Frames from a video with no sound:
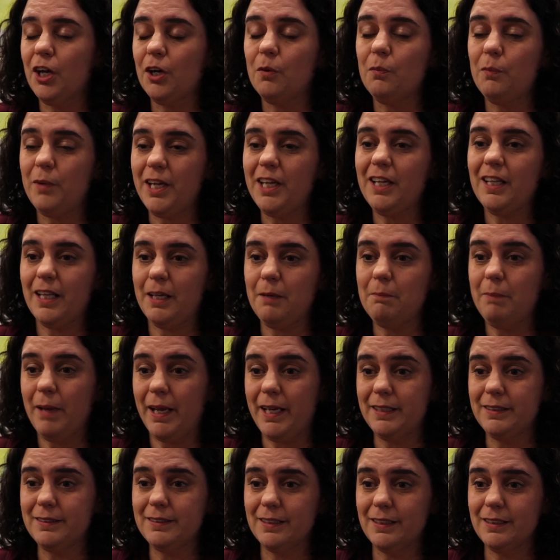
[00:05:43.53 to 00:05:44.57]
a weekly
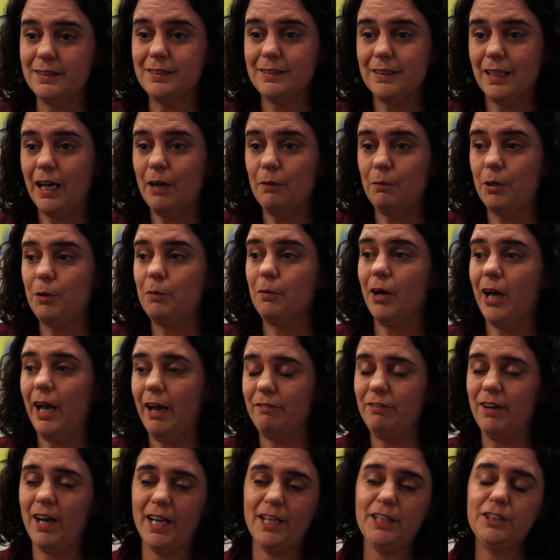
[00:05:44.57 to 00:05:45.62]
basis, we will have
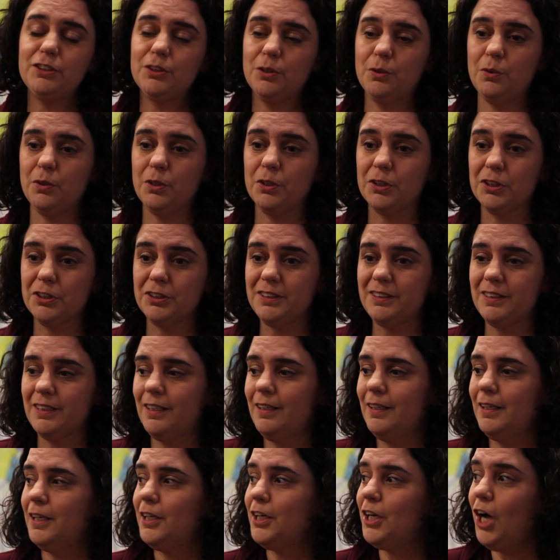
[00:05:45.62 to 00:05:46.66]
high schoolers,
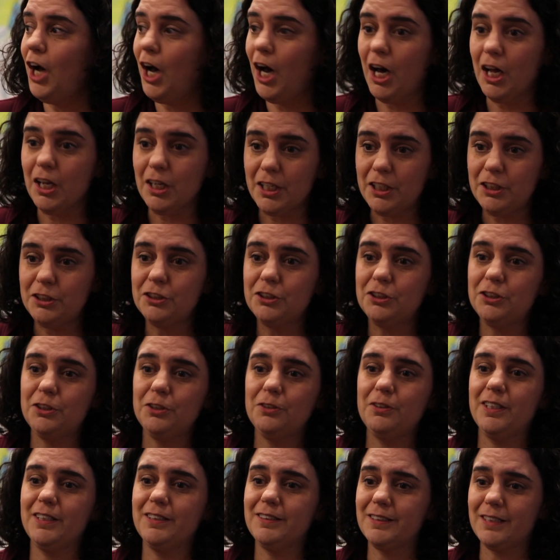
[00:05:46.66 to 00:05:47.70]
college
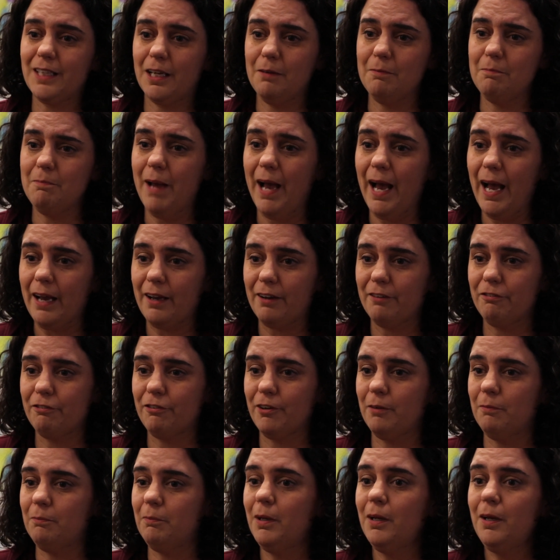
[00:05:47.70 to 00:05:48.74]
students come back
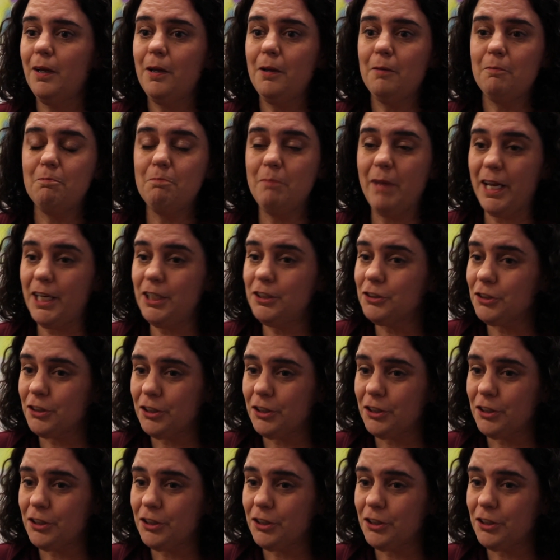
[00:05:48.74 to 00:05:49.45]
from major